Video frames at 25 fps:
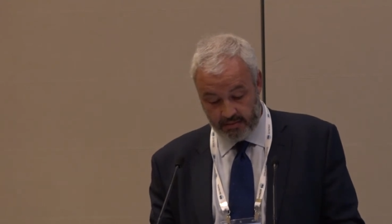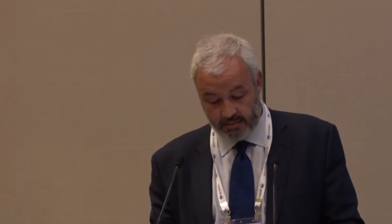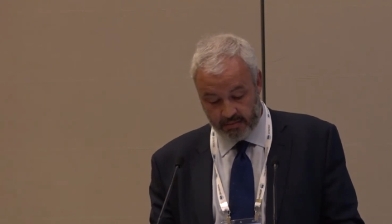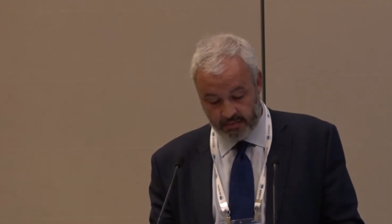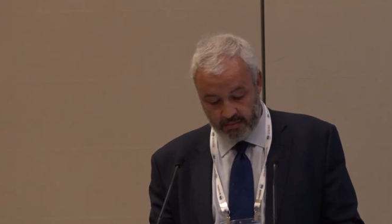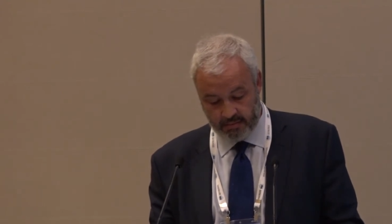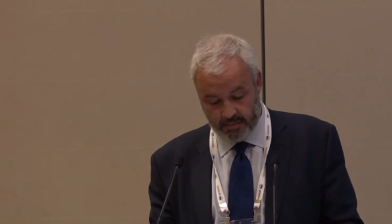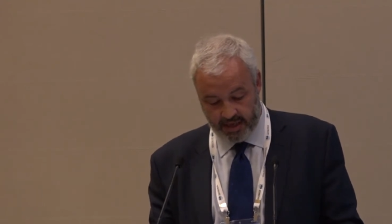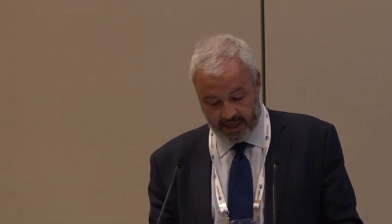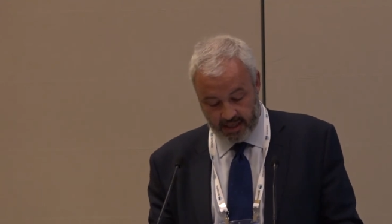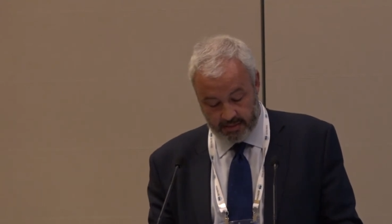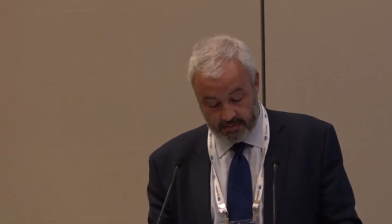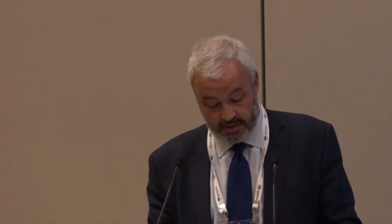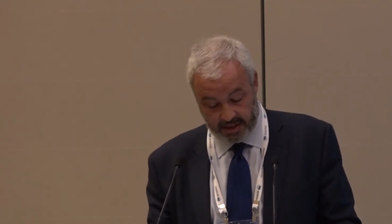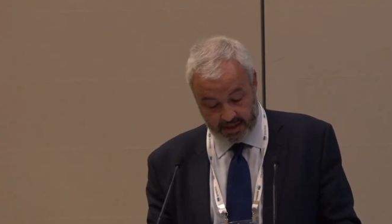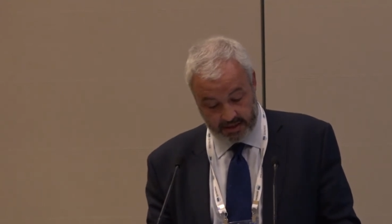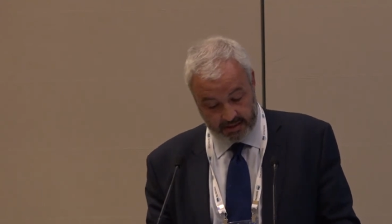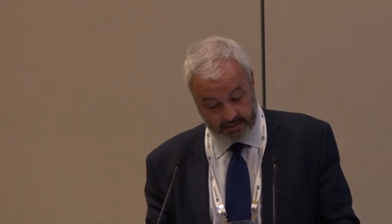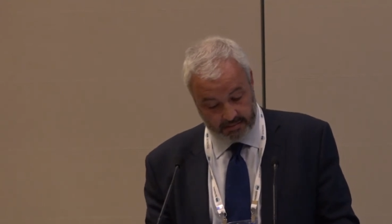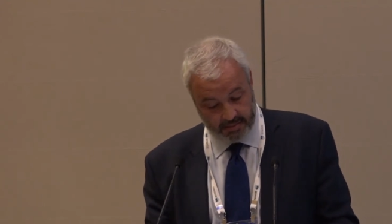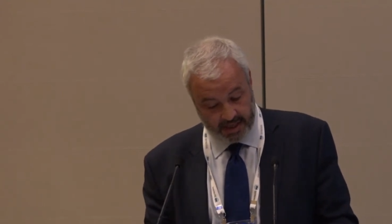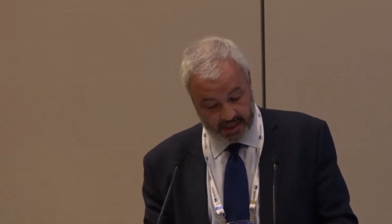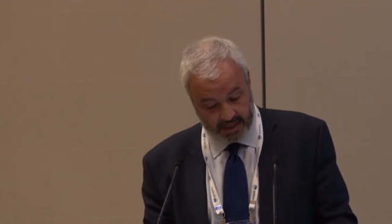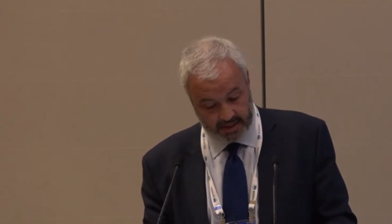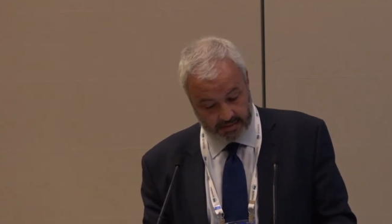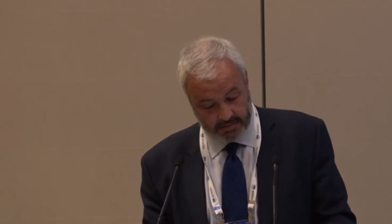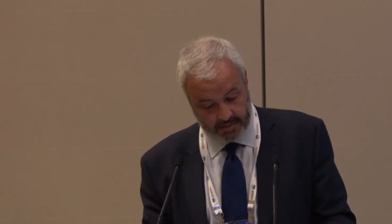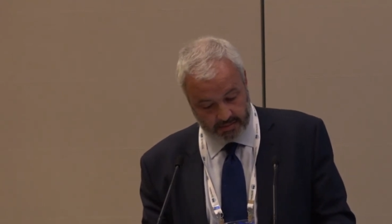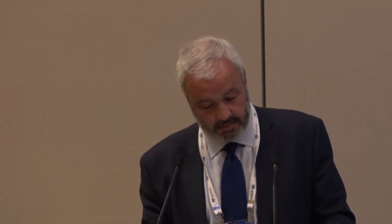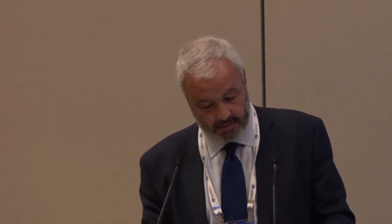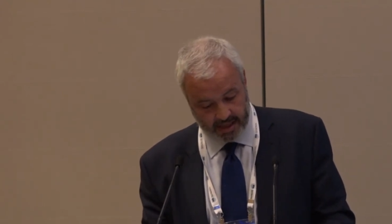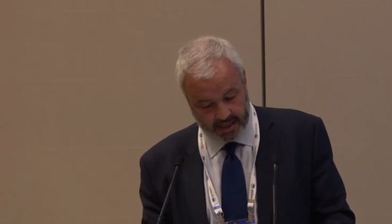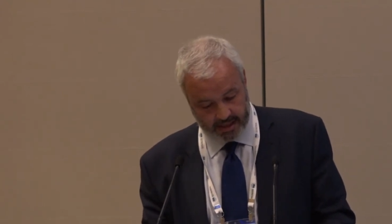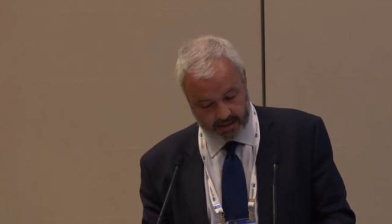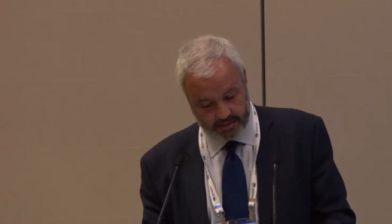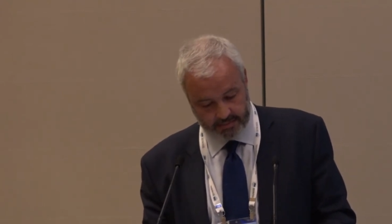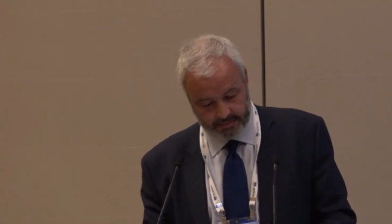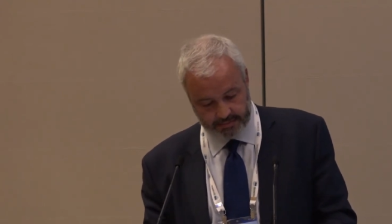Management
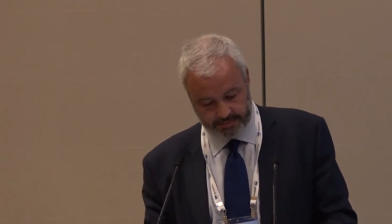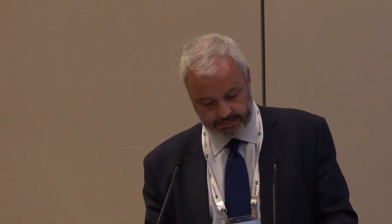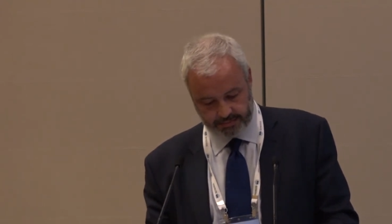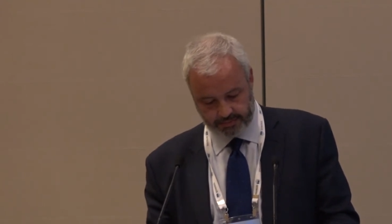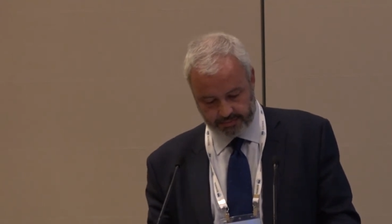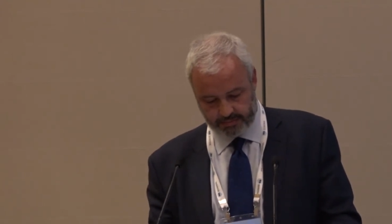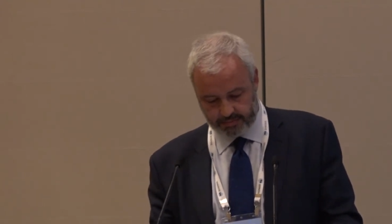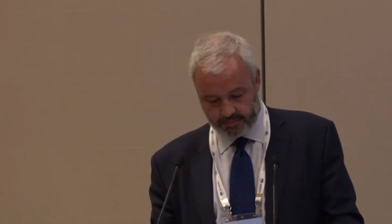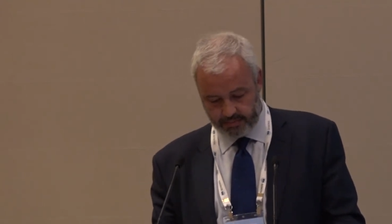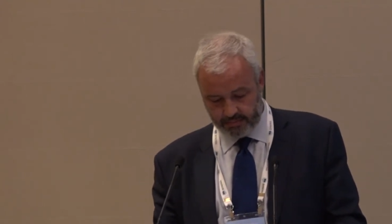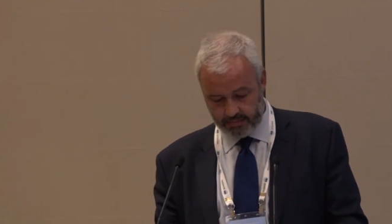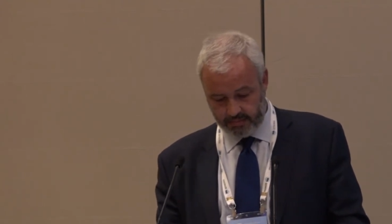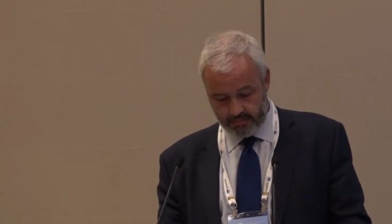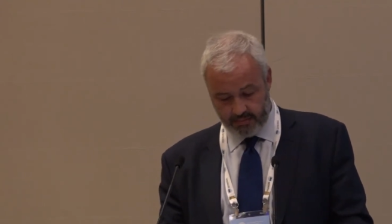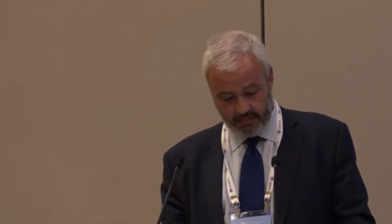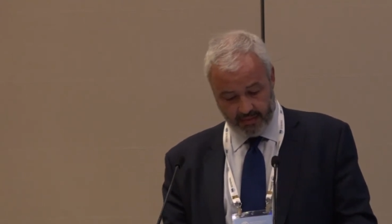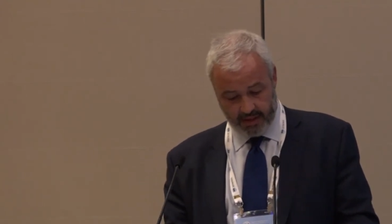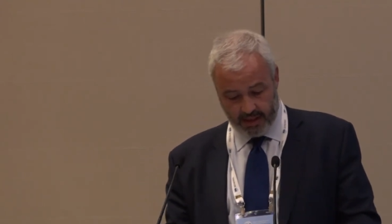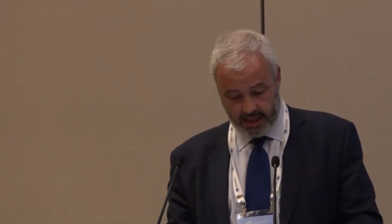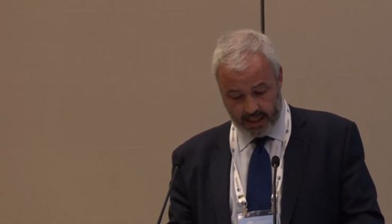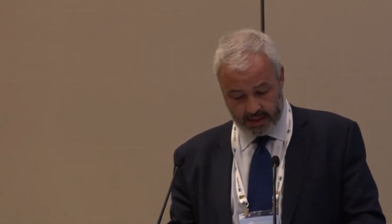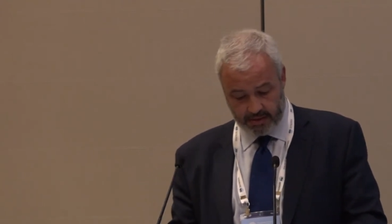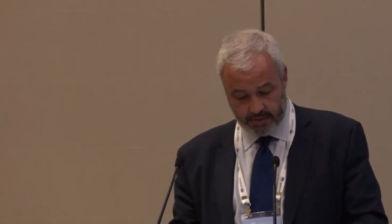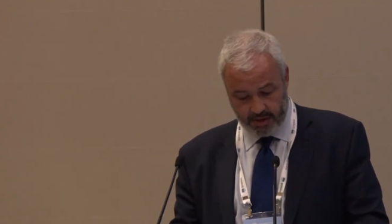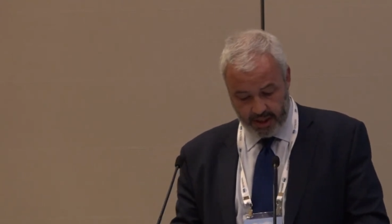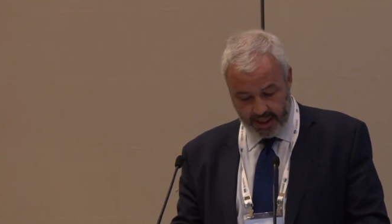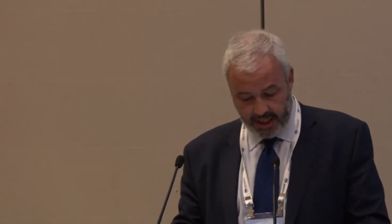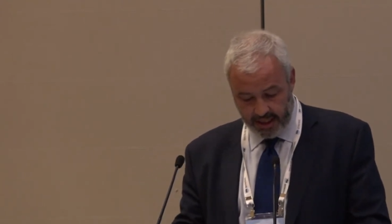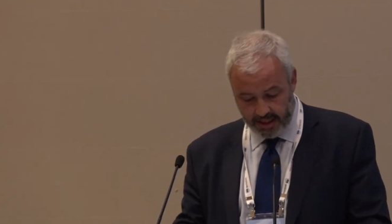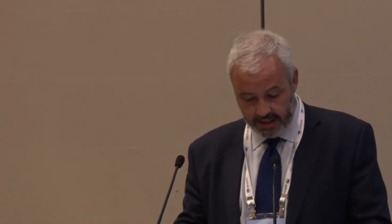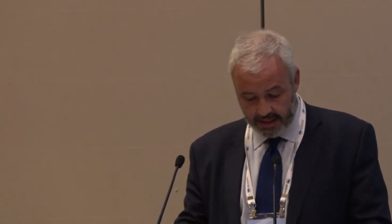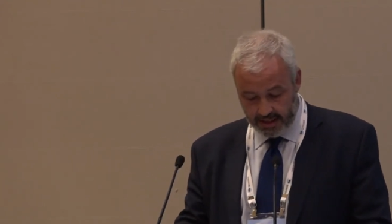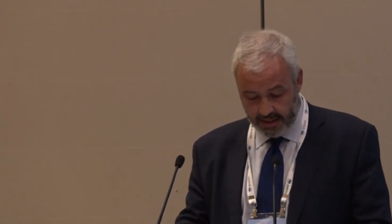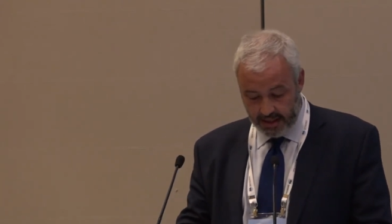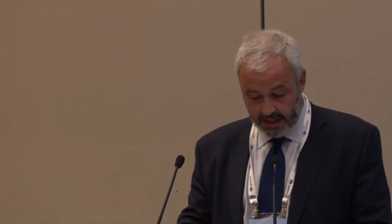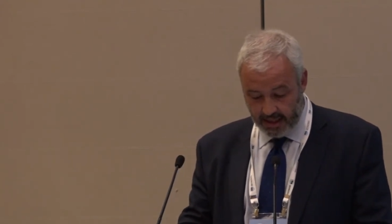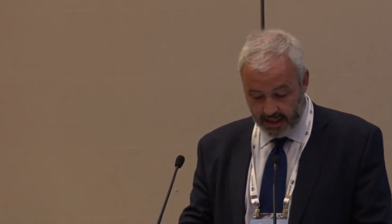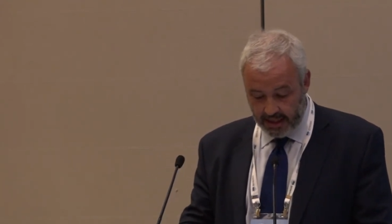Plan.
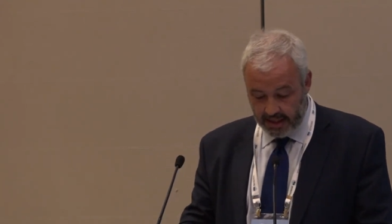Actually,